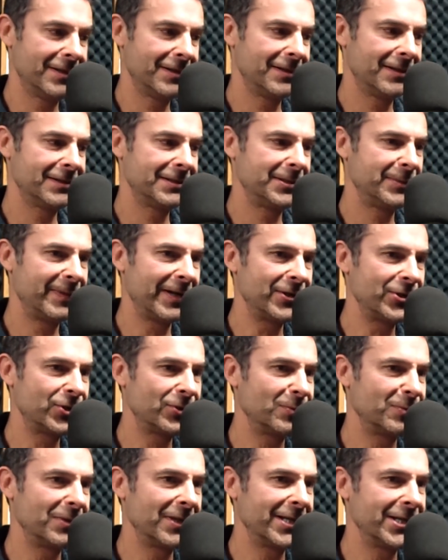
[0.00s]
in a
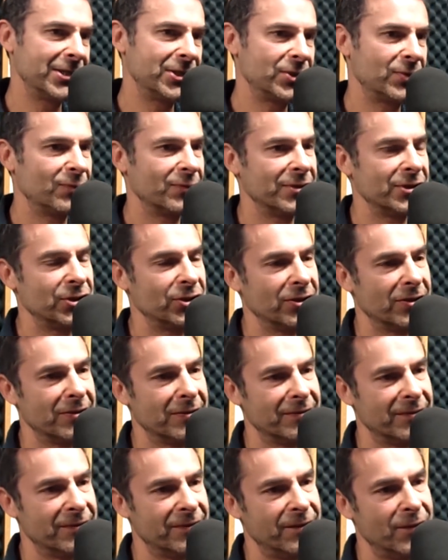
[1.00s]
special place
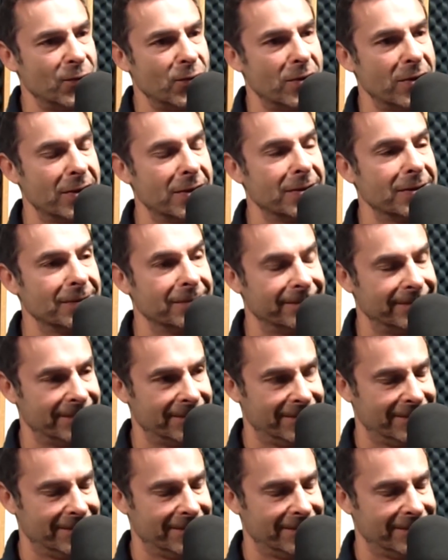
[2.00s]
reserved for